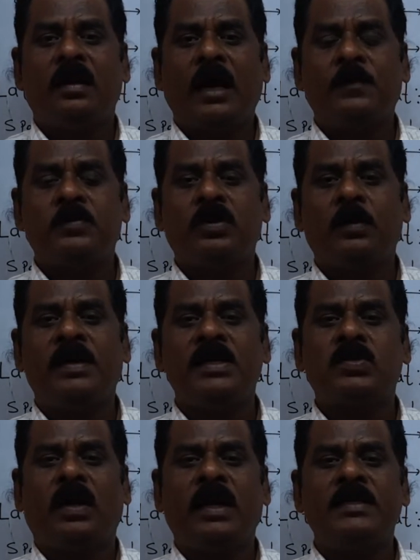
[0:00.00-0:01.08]
absorbed heat
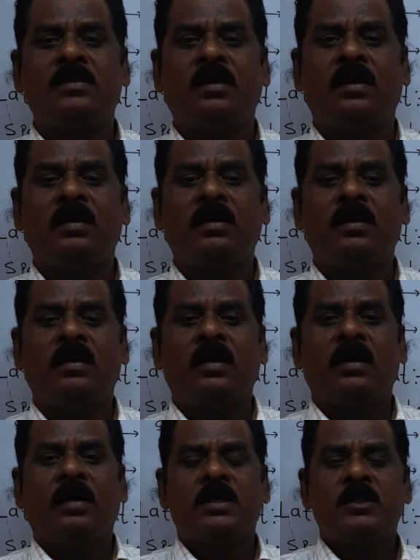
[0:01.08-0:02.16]
is called as the
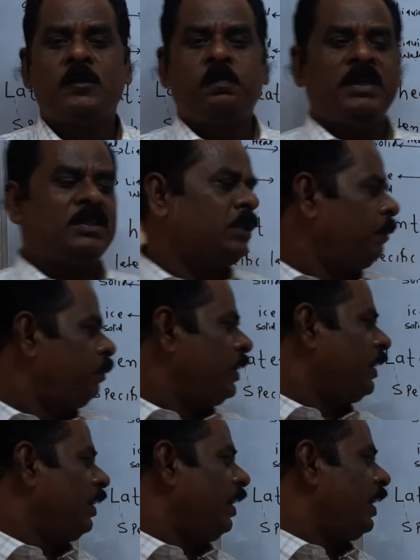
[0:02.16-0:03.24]

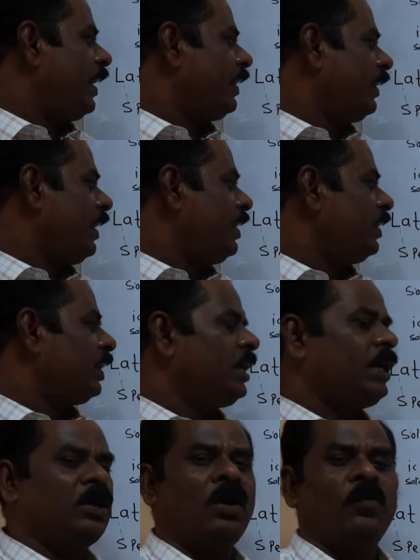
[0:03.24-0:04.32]
specific latent
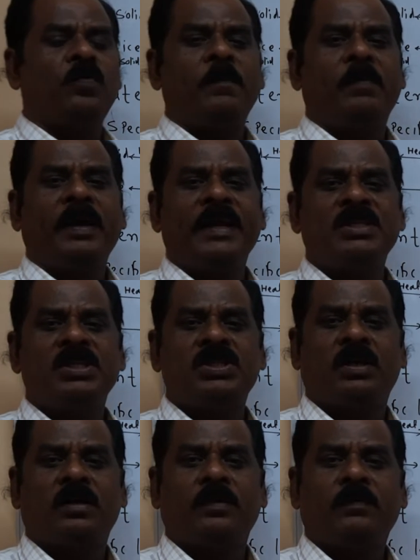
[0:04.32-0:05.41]
heat of
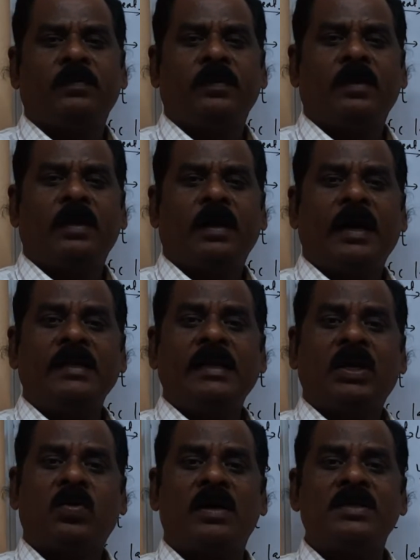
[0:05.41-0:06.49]
vaporization, and
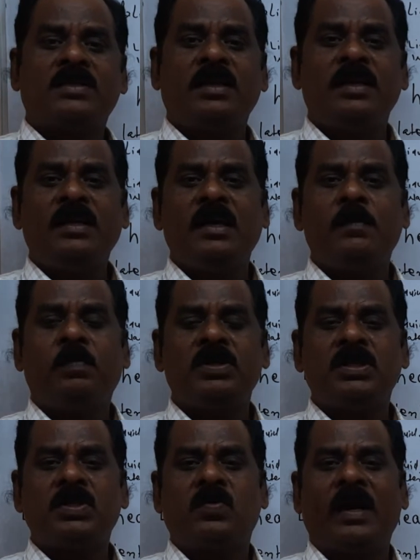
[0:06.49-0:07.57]
that constant
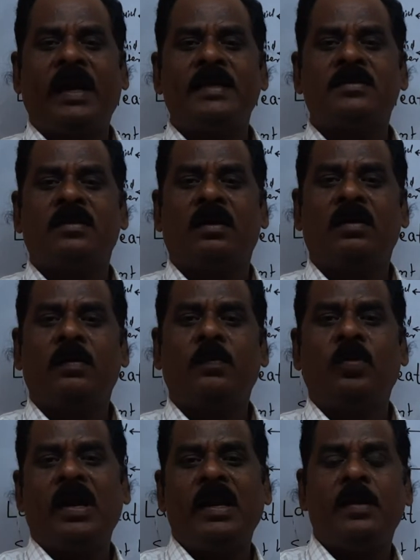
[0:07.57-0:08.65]
temperature is called as the
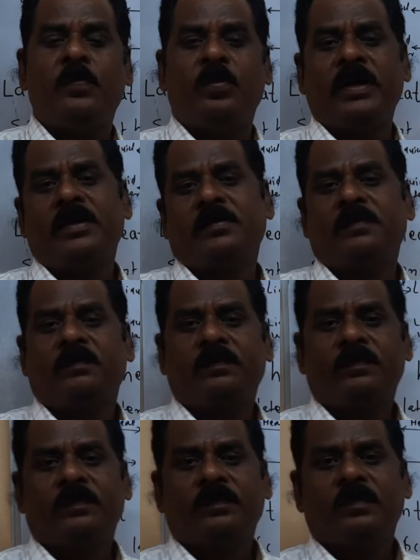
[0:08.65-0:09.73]
boiling point.
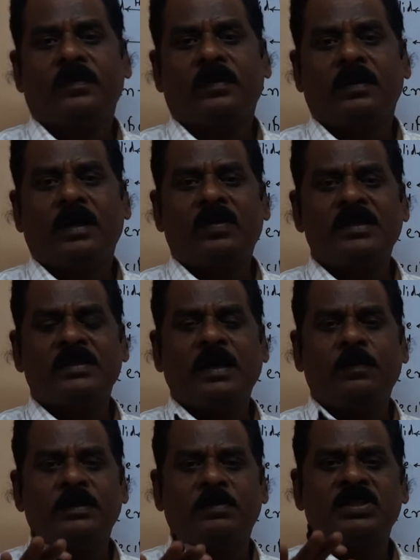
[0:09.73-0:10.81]
I
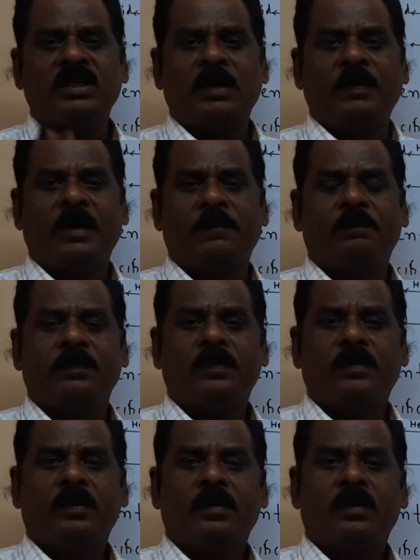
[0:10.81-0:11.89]
understand? Samajhte ka paha?
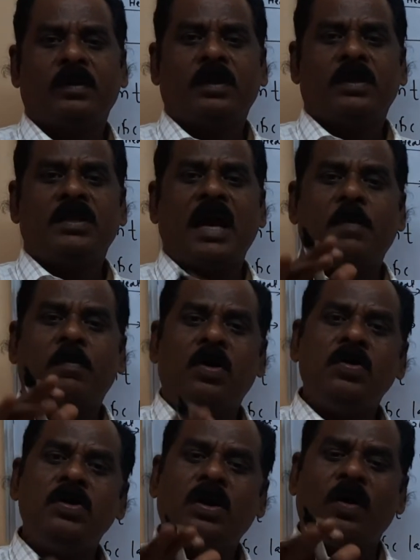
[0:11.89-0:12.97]
The
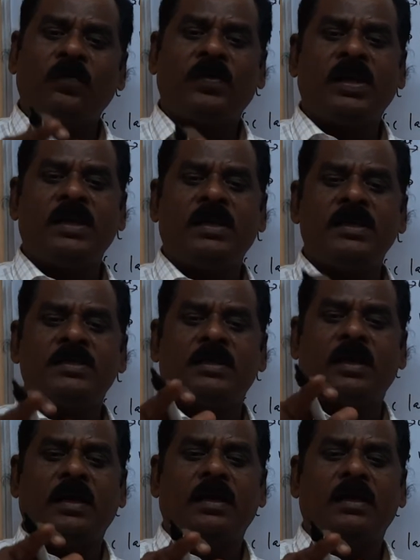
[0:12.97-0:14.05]
amount of heat
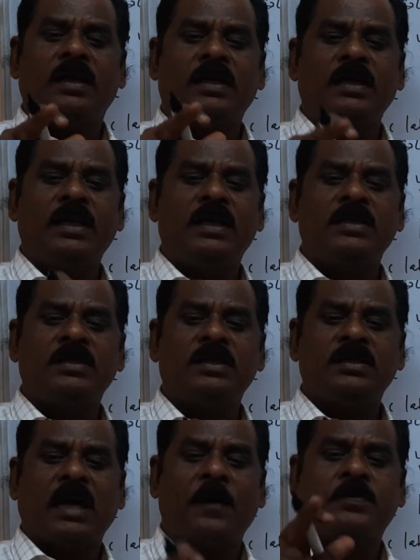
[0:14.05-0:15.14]
energy
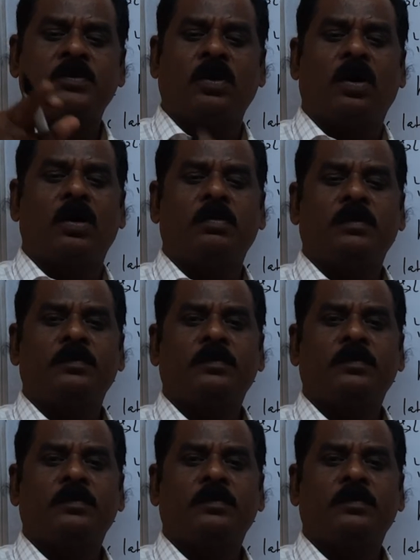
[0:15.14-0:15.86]
is absorbed